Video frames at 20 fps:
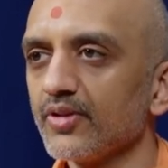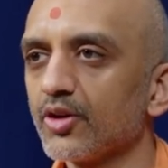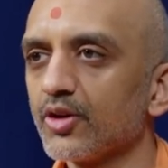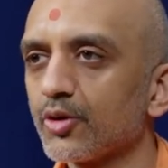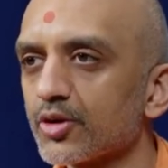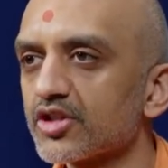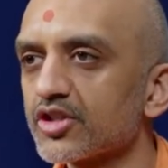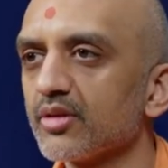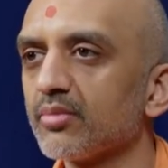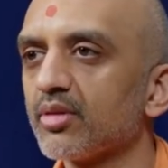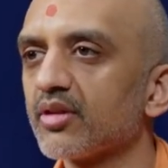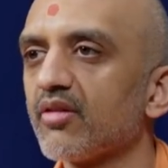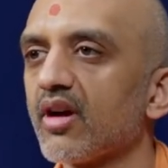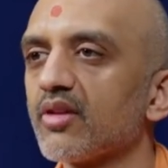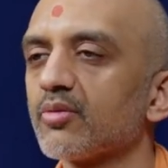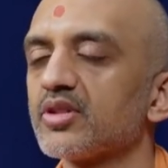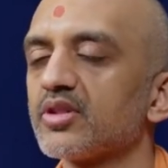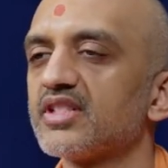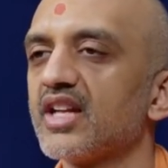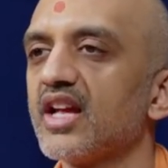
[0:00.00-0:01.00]
Krishna
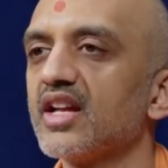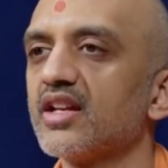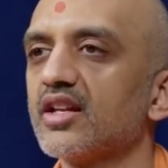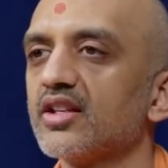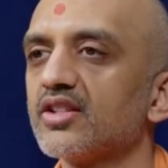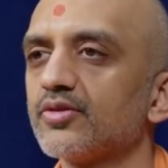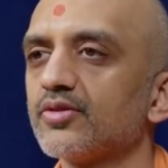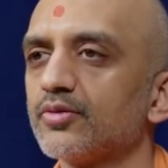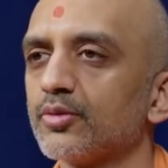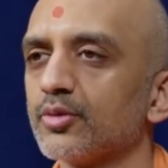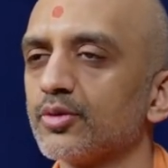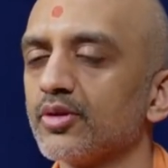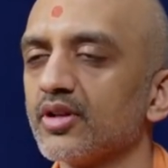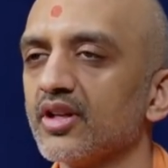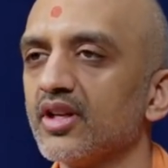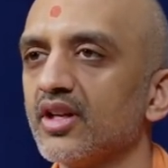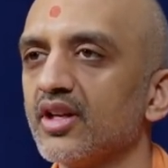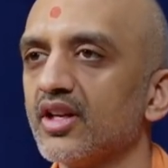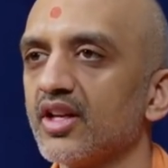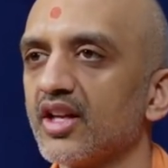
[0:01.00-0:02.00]
Bhagwan would take his food,
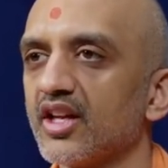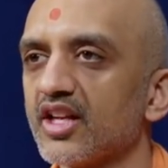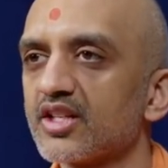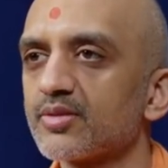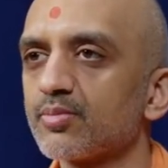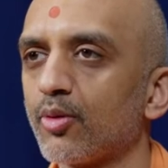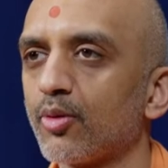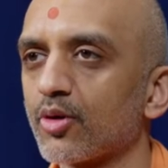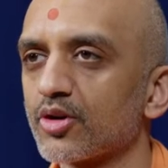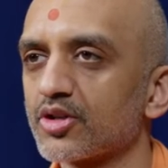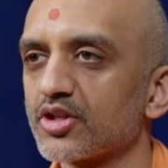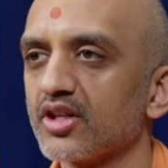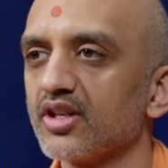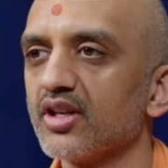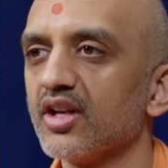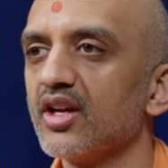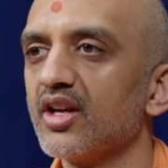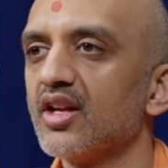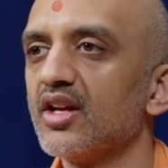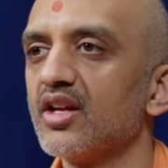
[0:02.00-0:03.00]
his
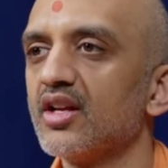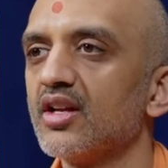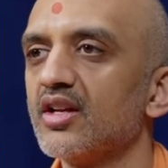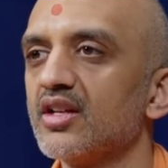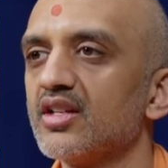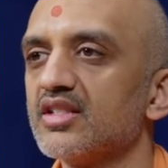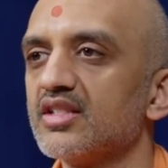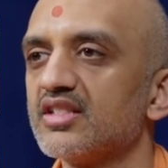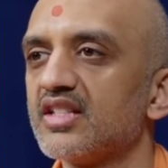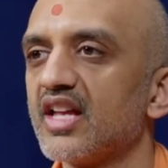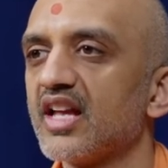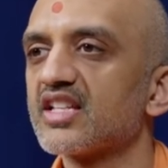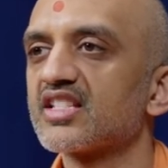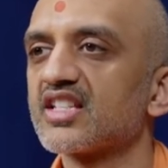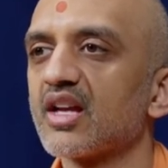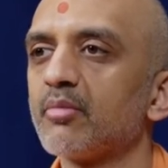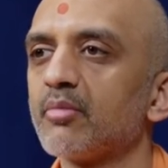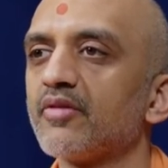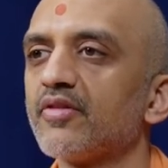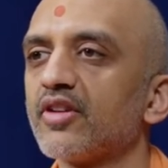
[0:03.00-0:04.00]
portion, take
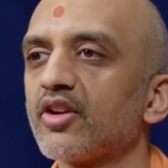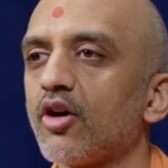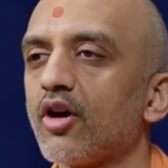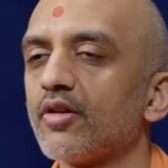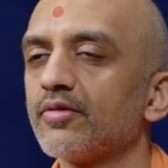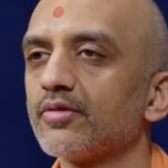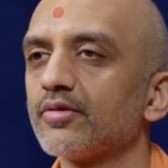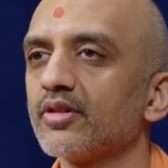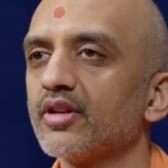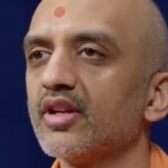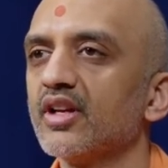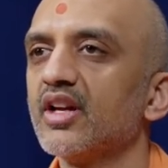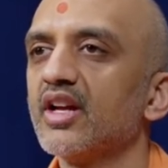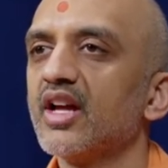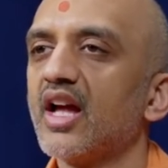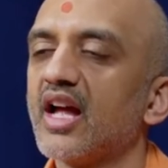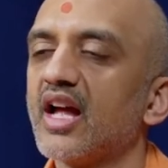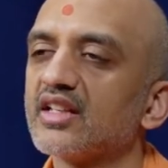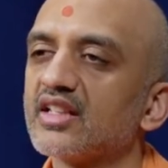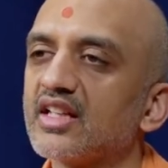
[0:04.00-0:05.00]
some of it off,
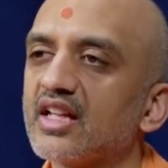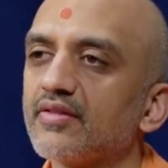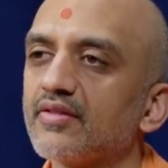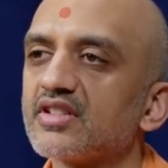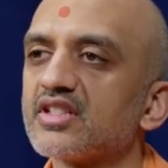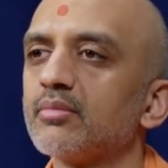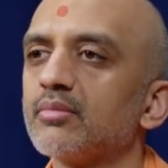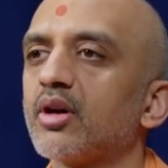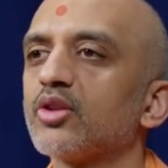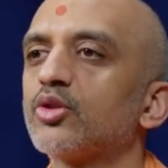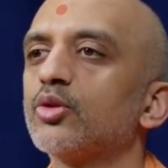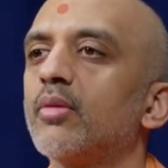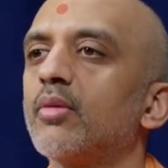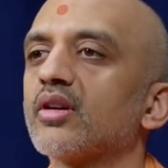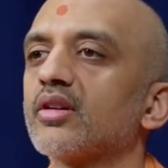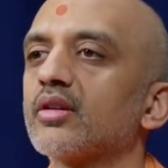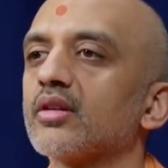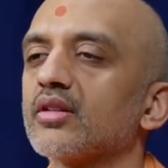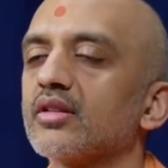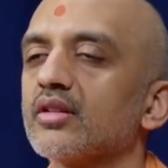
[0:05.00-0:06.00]
and give it to Madhu
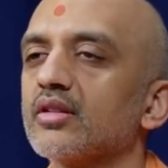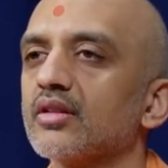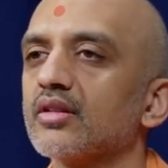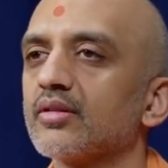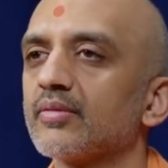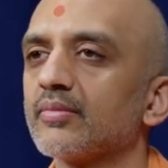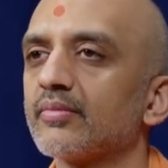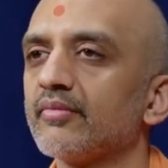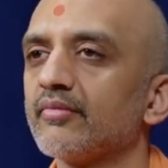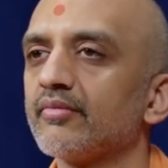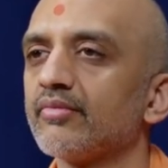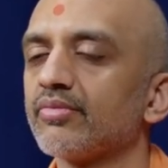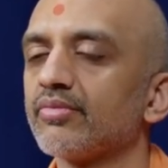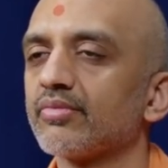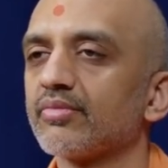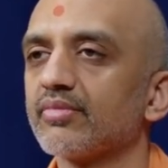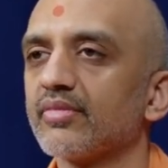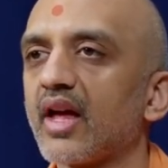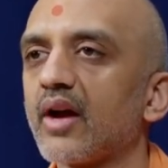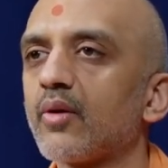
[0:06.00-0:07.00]
Mangal.
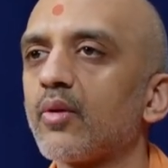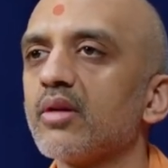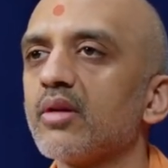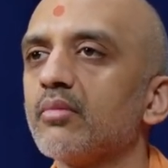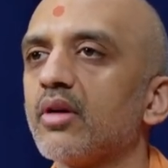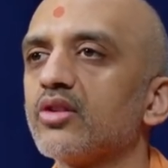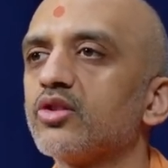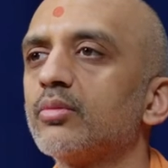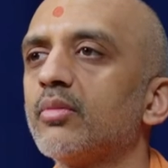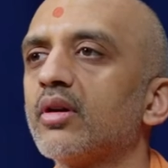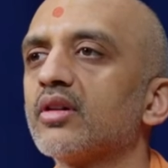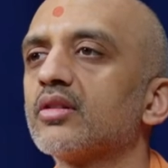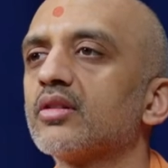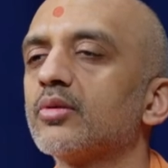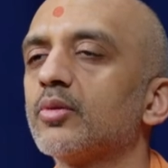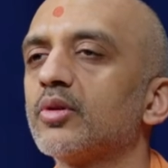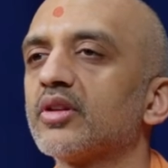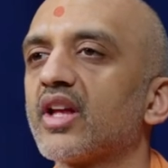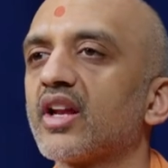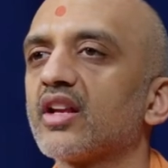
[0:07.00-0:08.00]
That way, Madhu
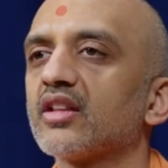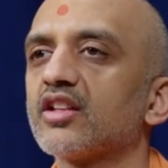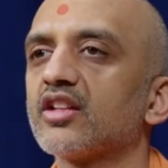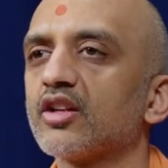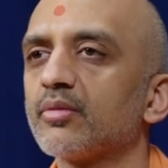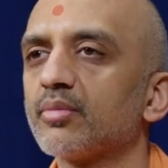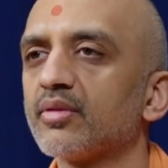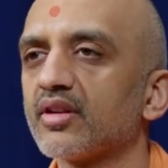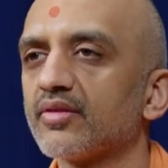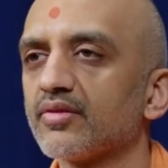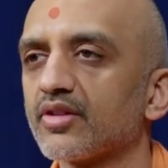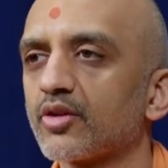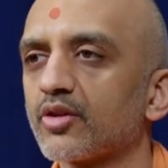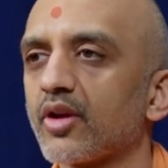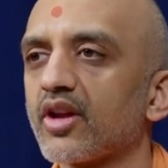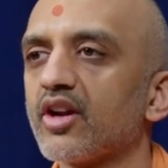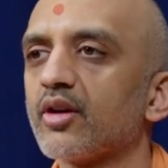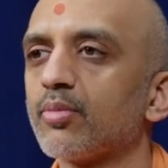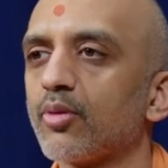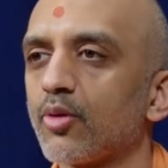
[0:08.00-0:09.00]
Mangal would get a little bit of a
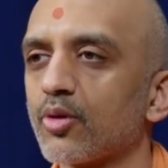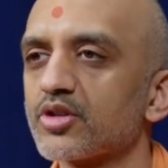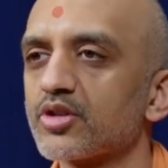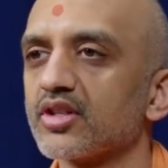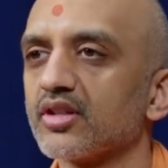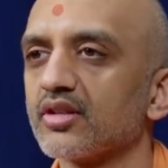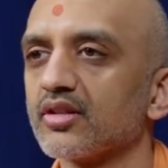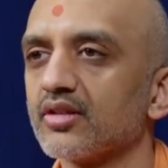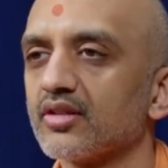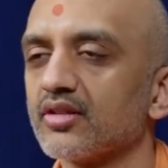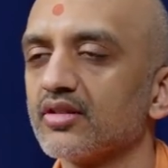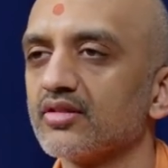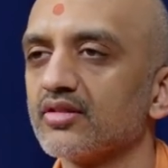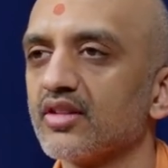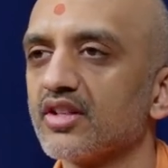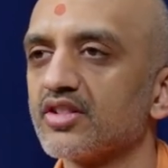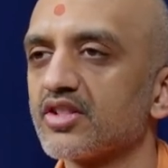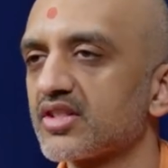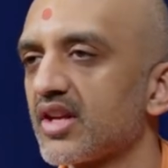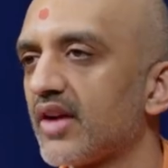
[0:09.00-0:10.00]
greater portion
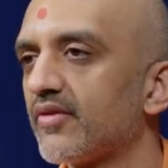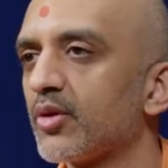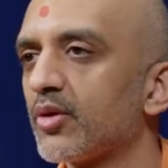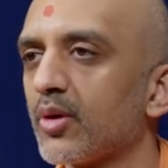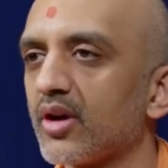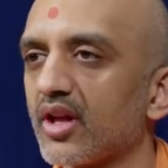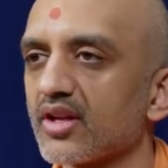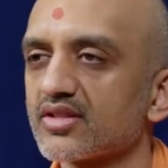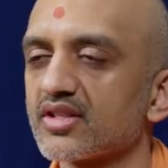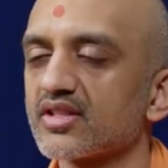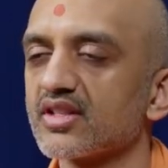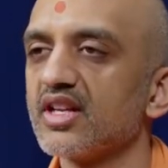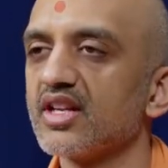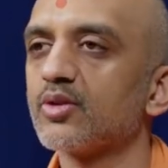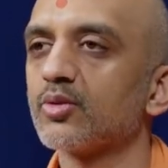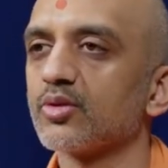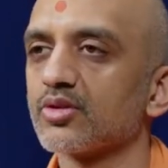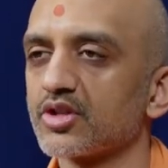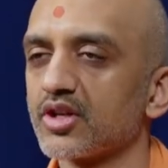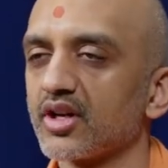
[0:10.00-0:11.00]
than just everyone else's
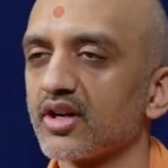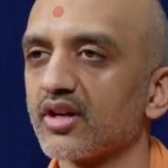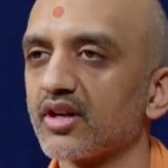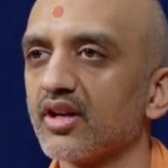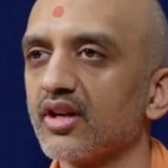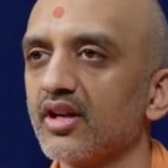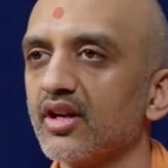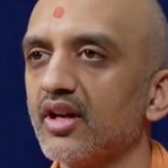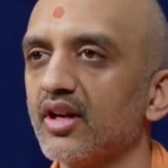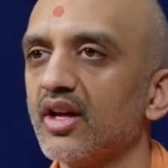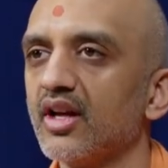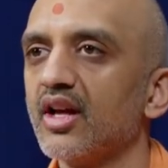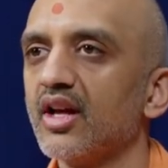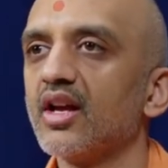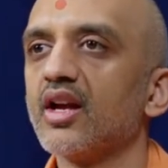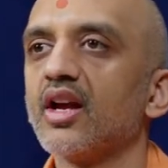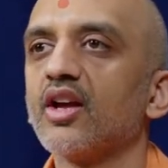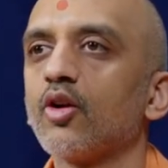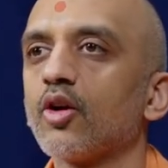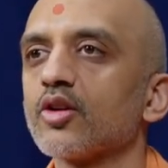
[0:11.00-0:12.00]
equal share.
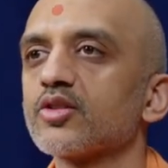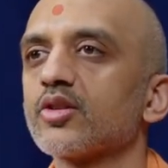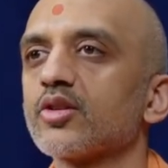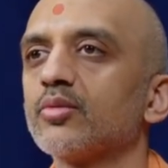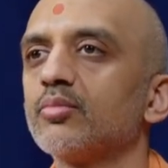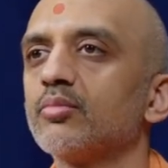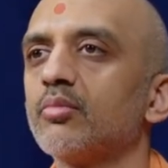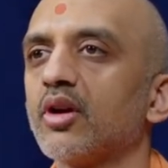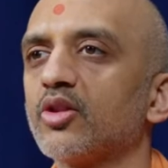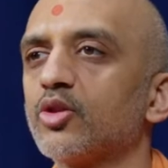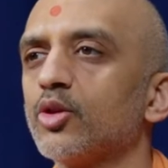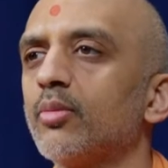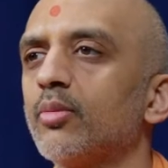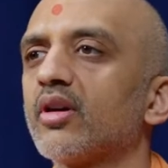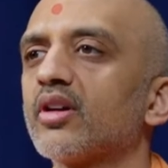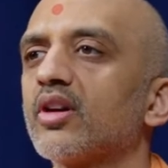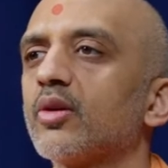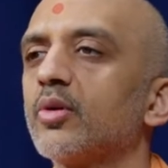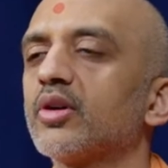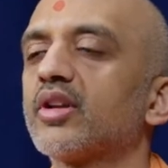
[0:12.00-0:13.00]
And also, Madhu
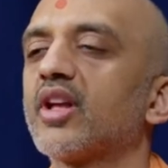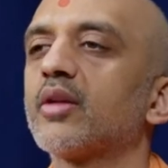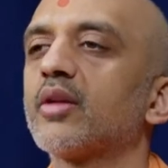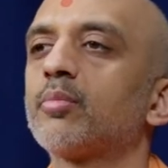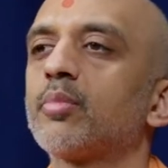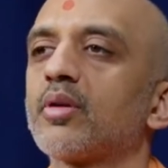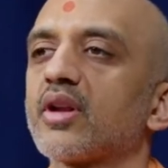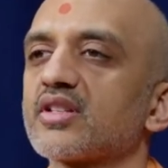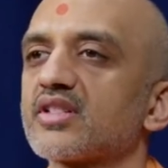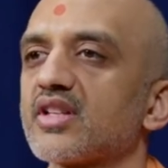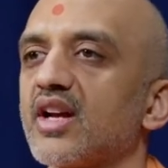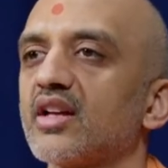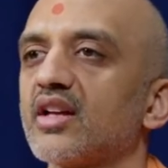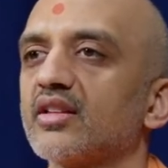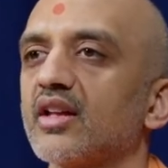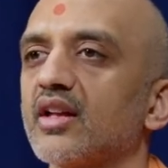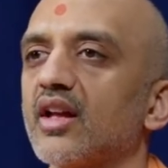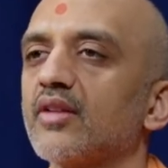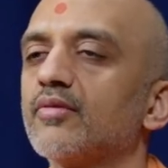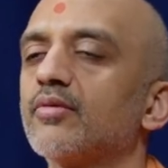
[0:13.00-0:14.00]
Mangal would get
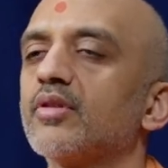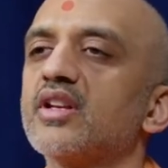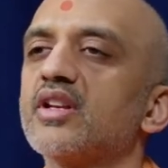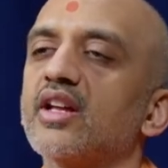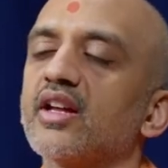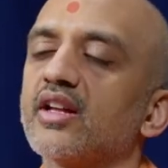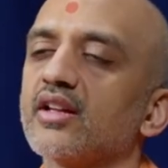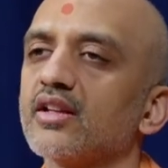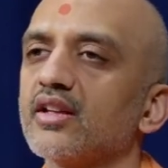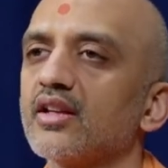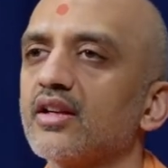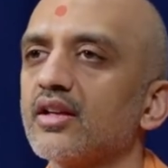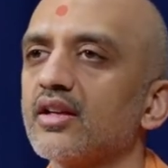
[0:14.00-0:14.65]
prasad every day.